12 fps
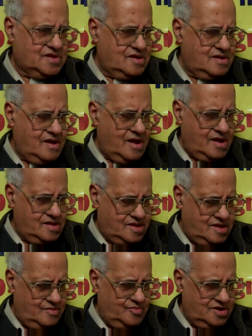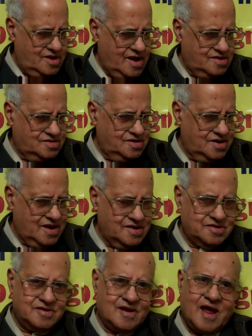I came in
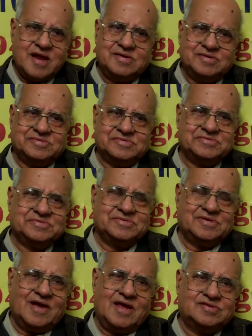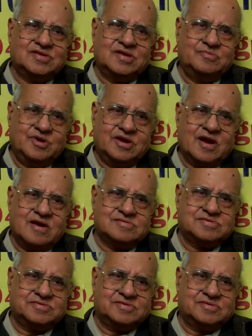1999. As an immigrant.